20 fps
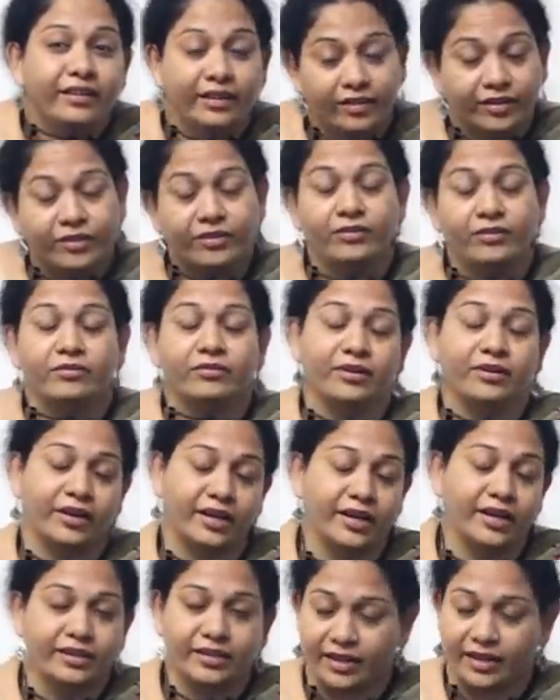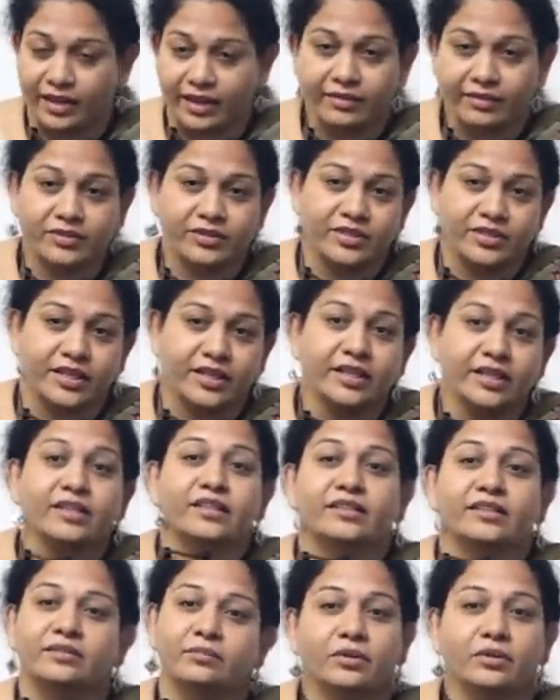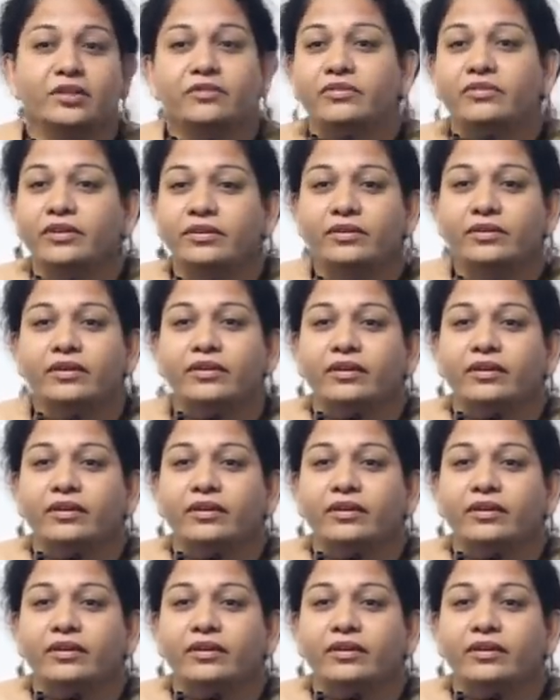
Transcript: Oh, great. I have to see a dentist. Both of you?